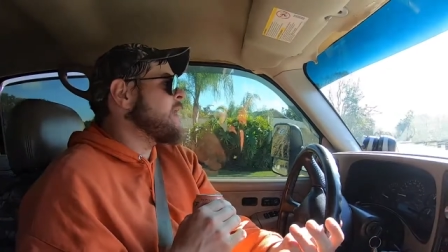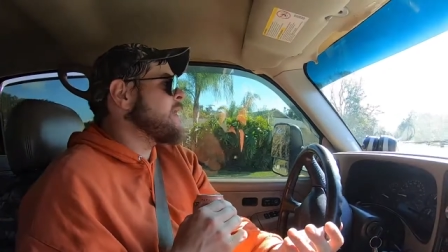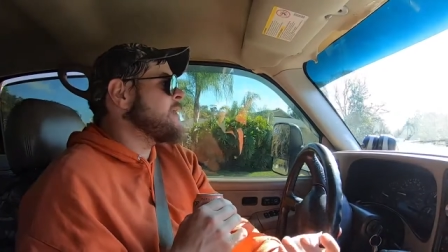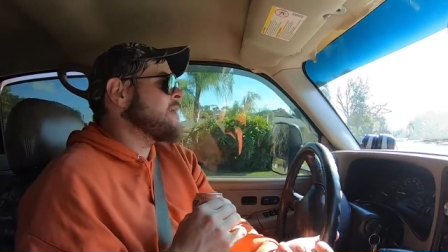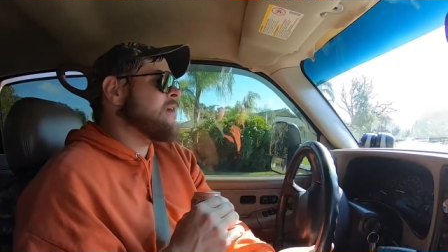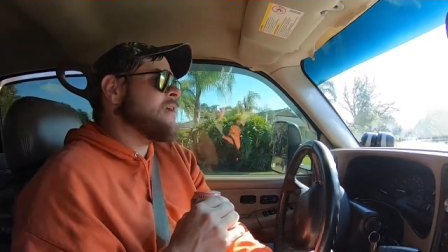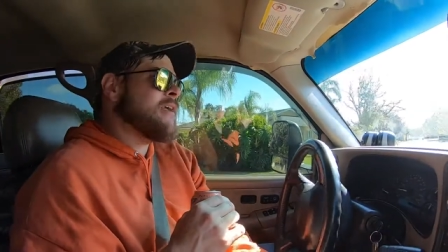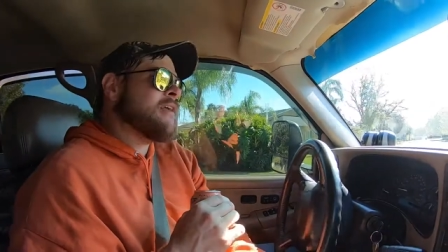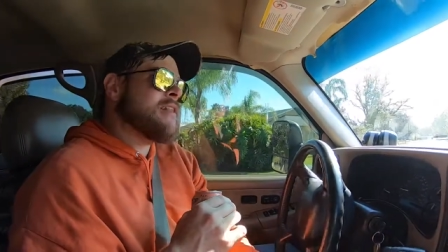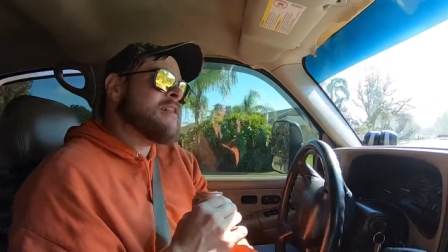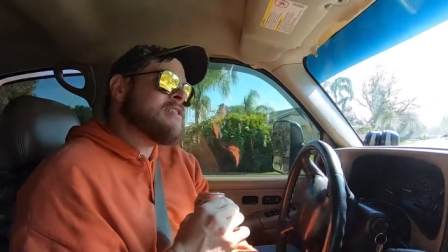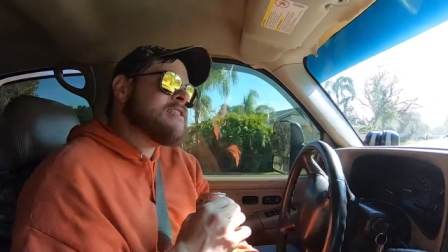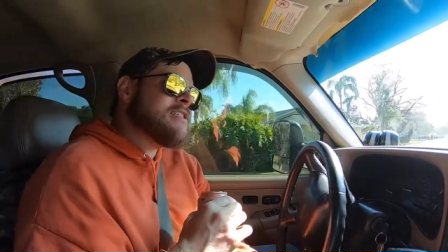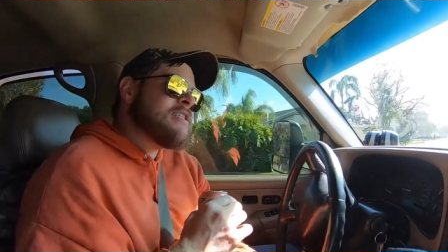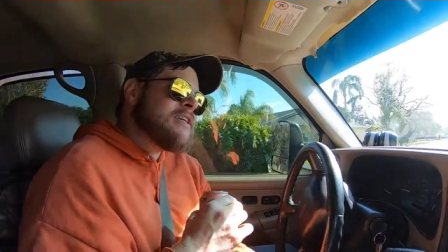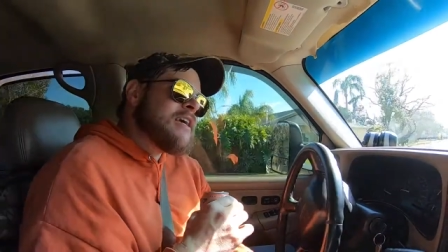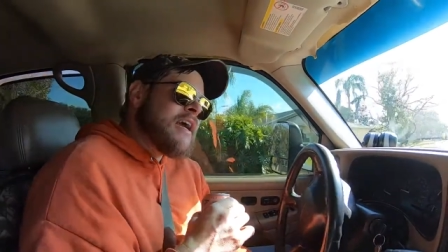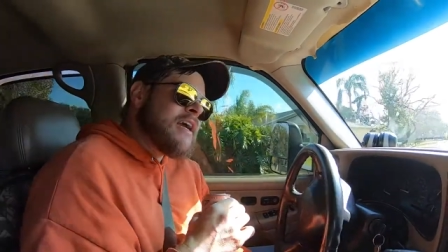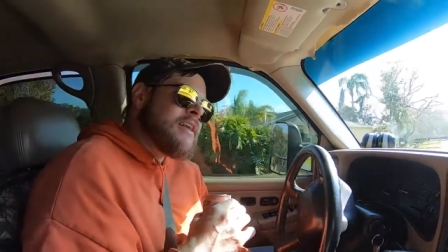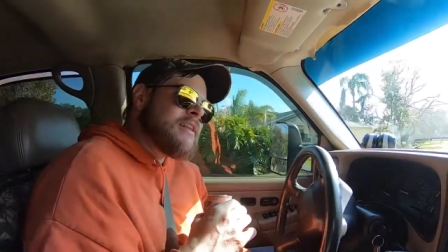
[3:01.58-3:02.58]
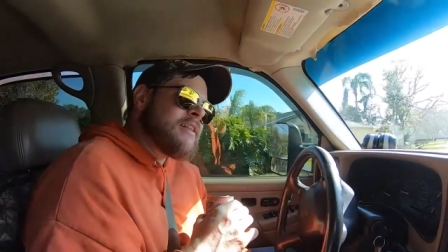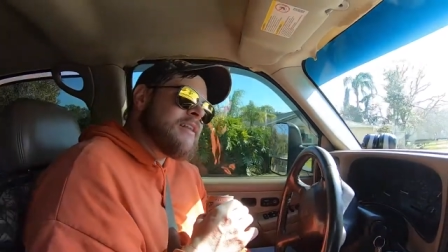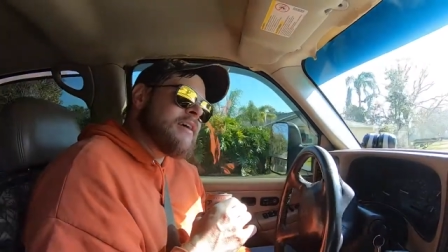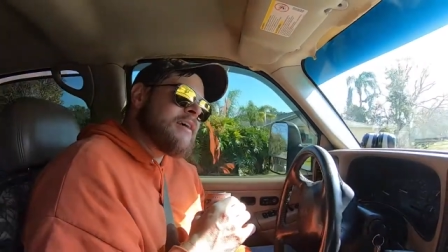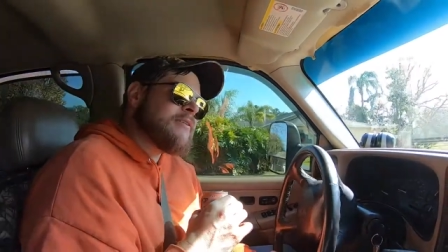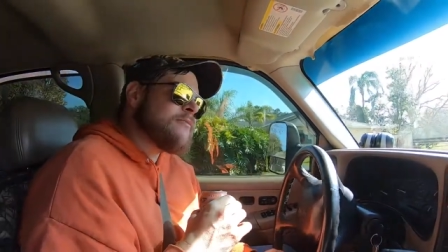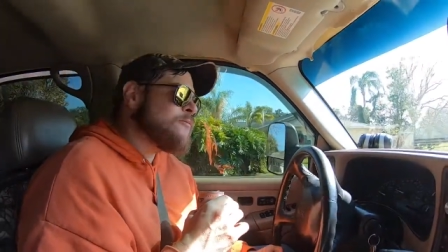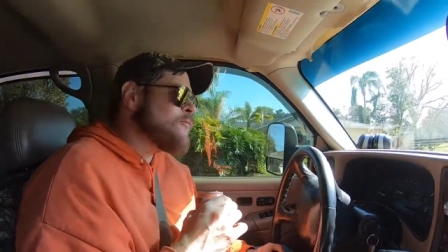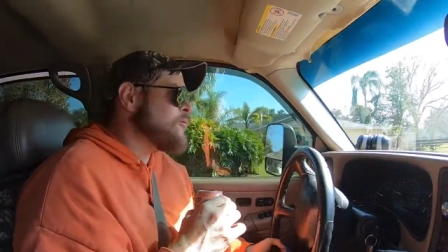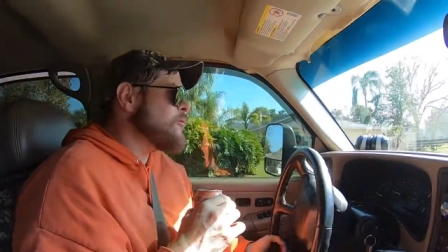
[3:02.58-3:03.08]
hiding out like it's it's
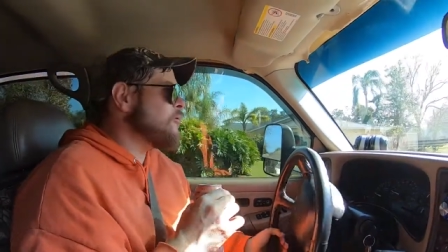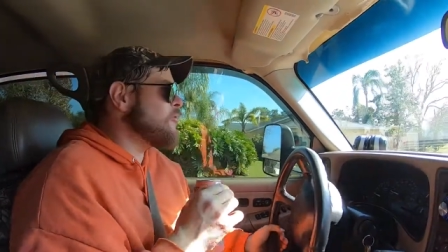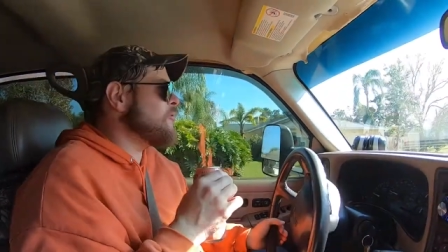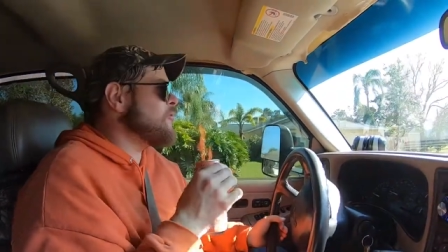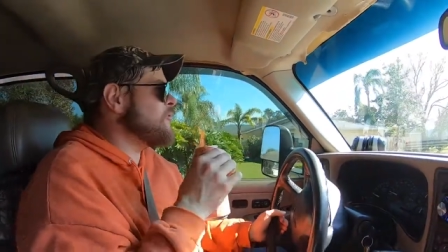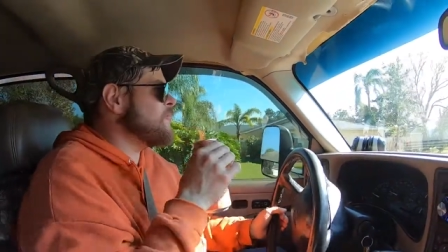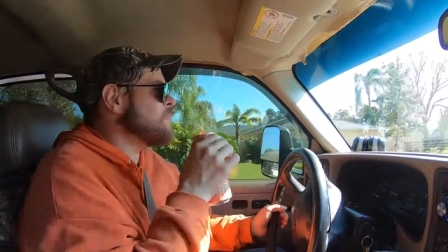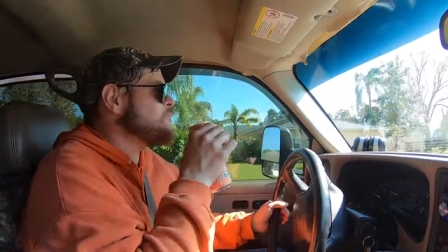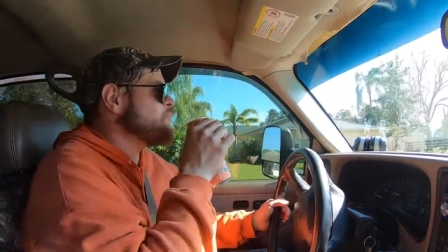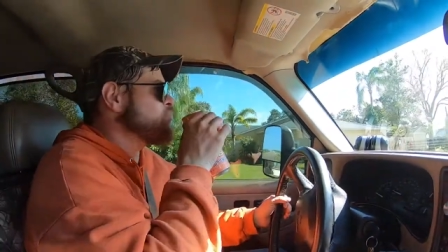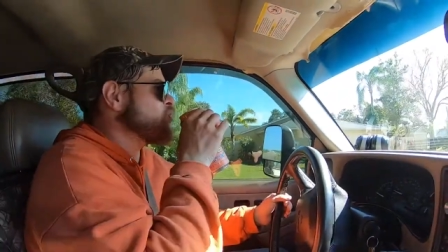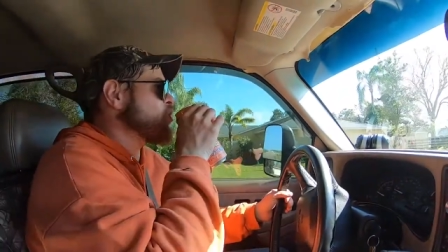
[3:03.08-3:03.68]
yeah it's